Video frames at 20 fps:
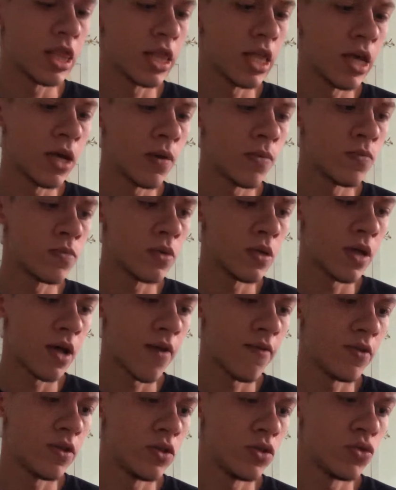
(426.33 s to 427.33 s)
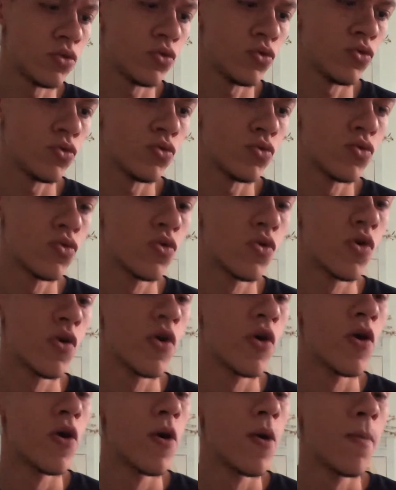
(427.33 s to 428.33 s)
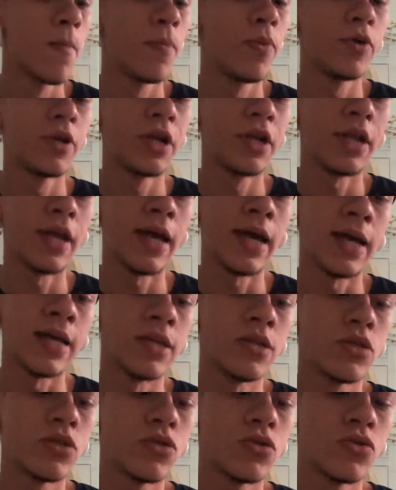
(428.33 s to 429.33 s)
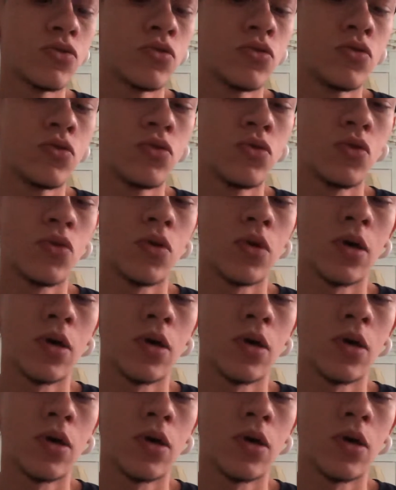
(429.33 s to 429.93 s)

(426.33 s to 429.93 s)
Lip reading: them, having to put an end to.